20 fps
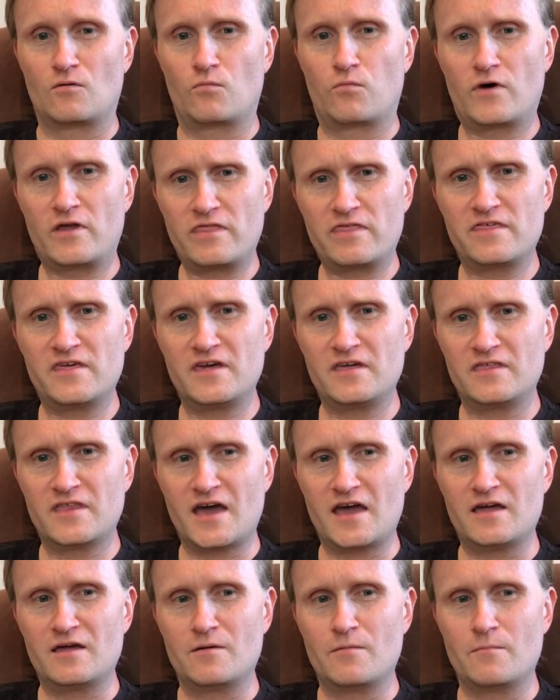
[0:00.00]
one thing
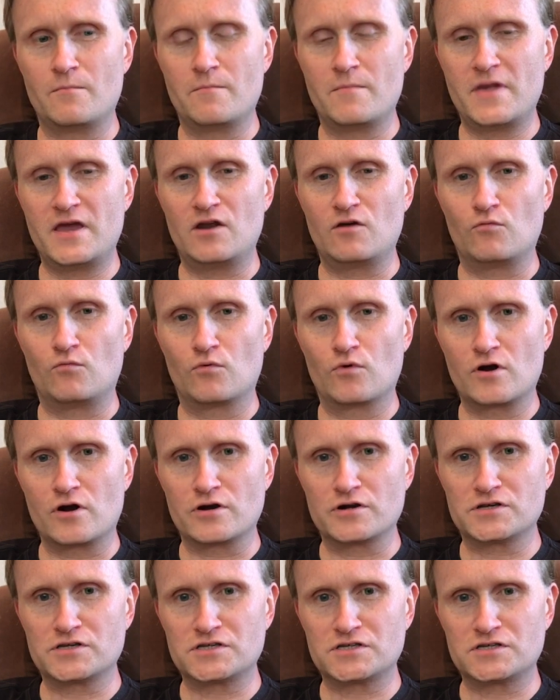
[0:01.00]
that made it
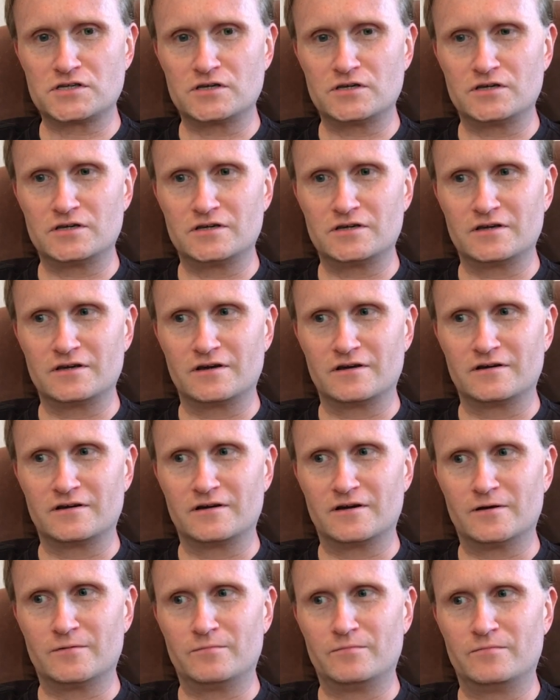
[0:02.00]
worse,
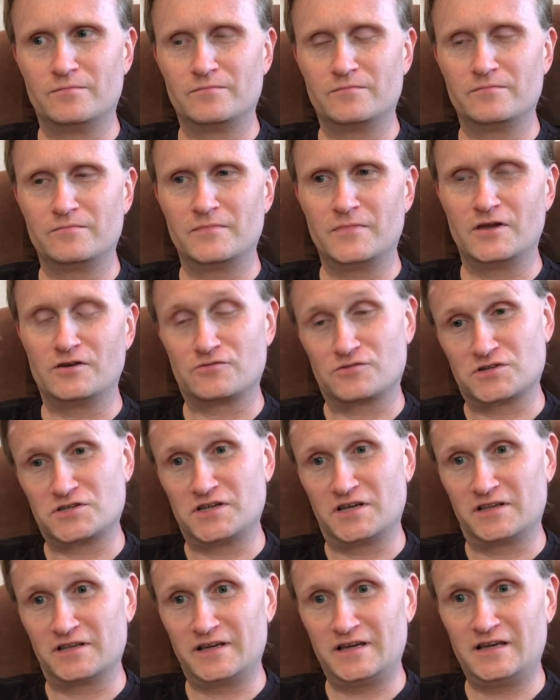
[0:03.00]
um,
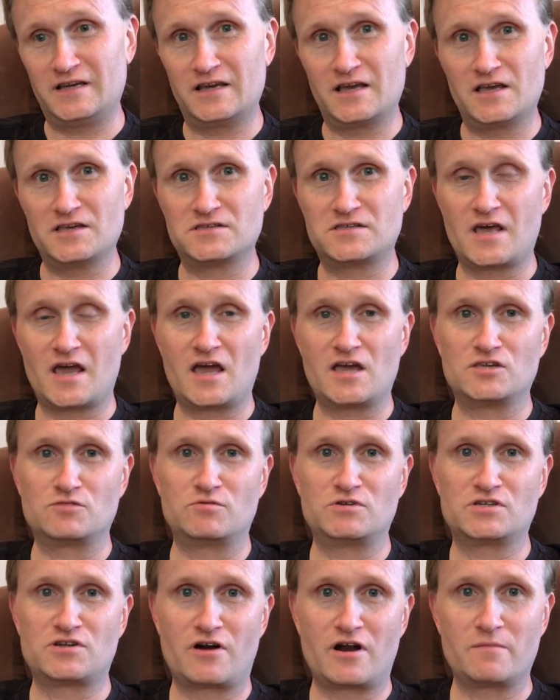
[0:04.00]
interestingly, is that as
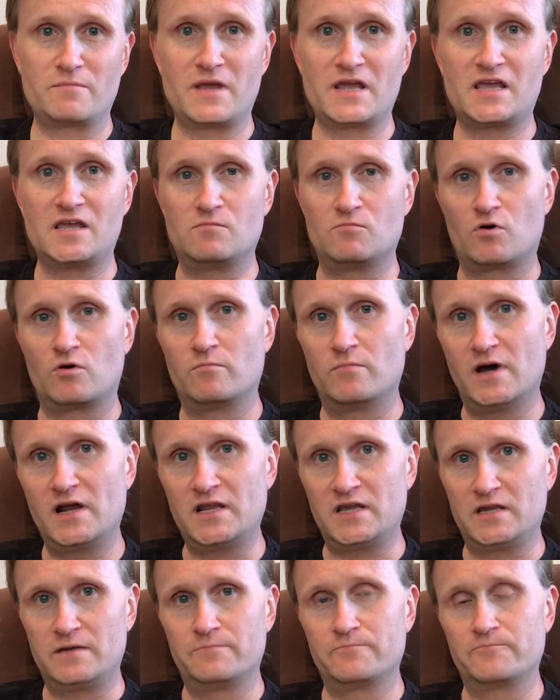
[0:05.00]
we started making more
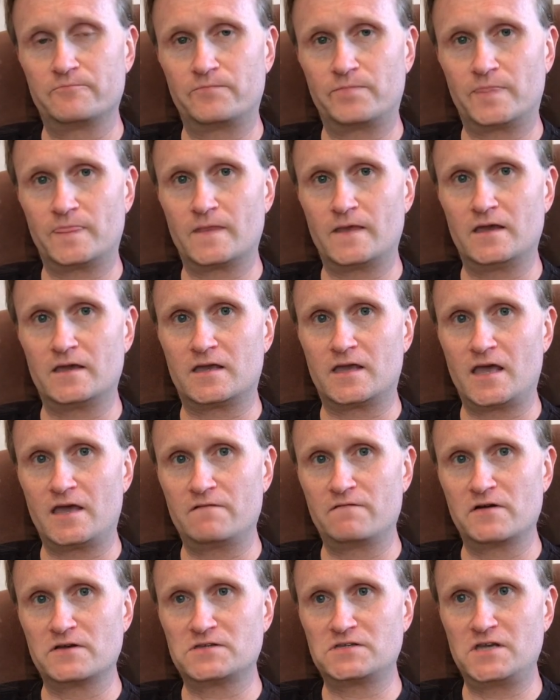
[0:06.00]
money, it
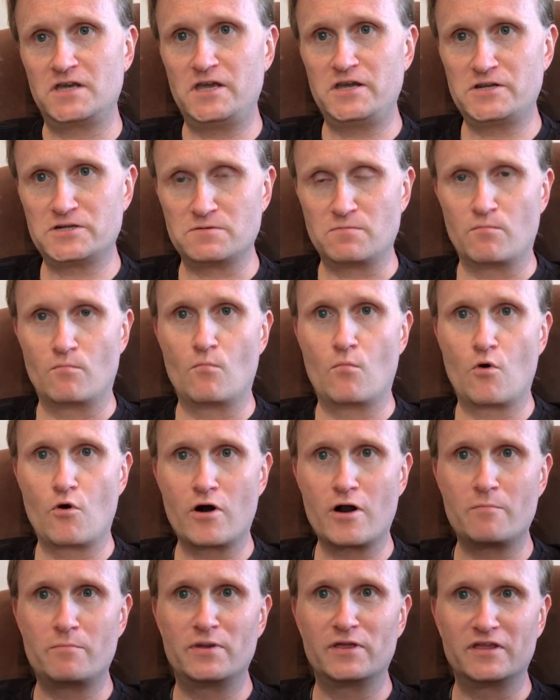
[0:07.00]
gave us each
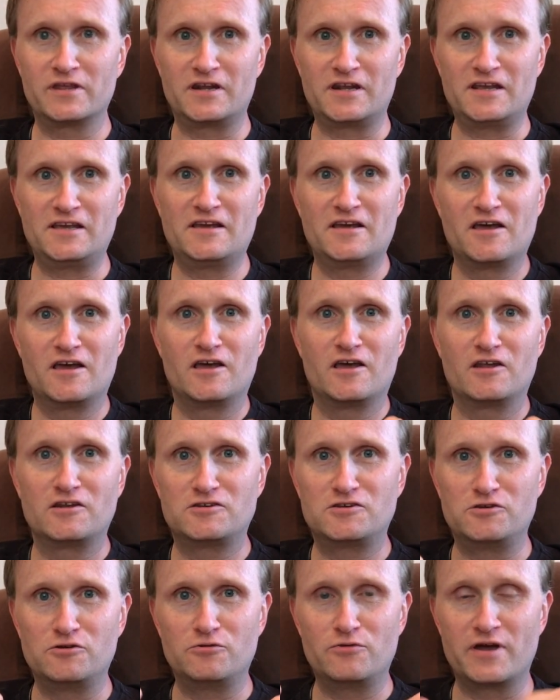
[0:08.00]
more ability
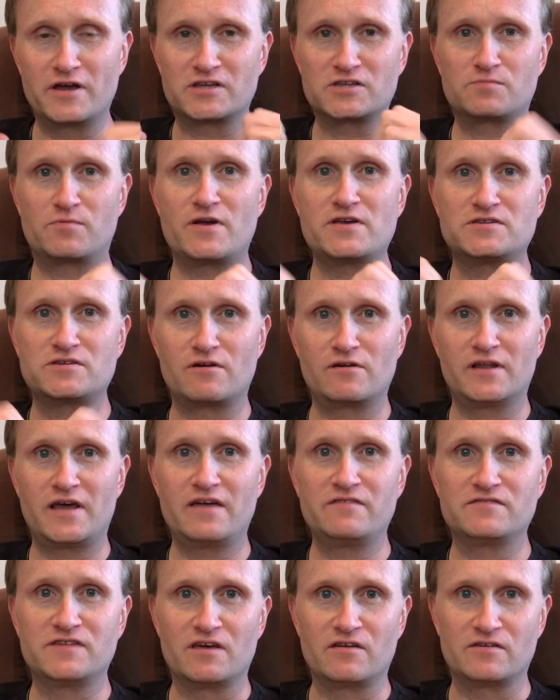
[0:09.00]
to express our
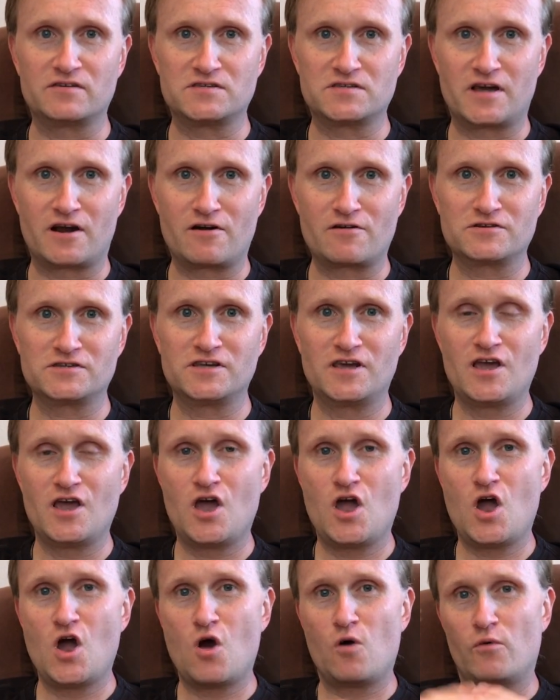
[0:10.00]
lifestyle desires.
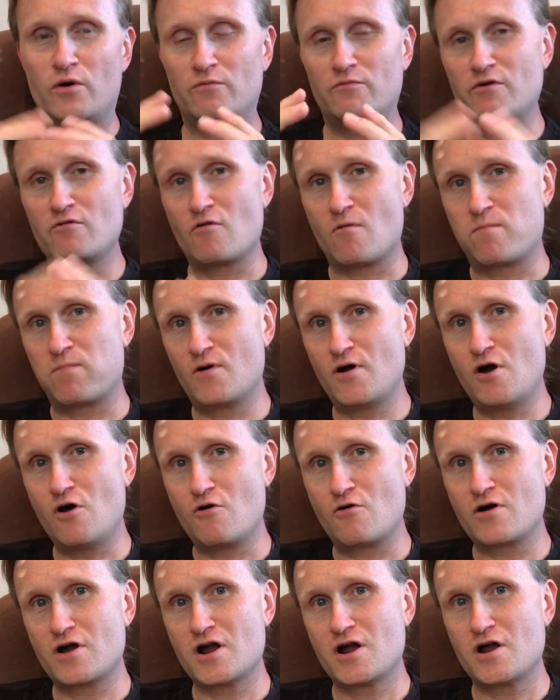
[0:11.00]
When we were
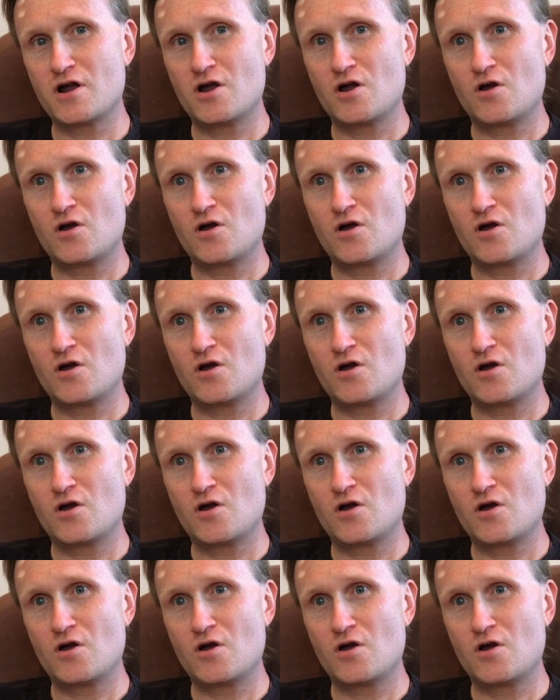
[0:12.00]
broke,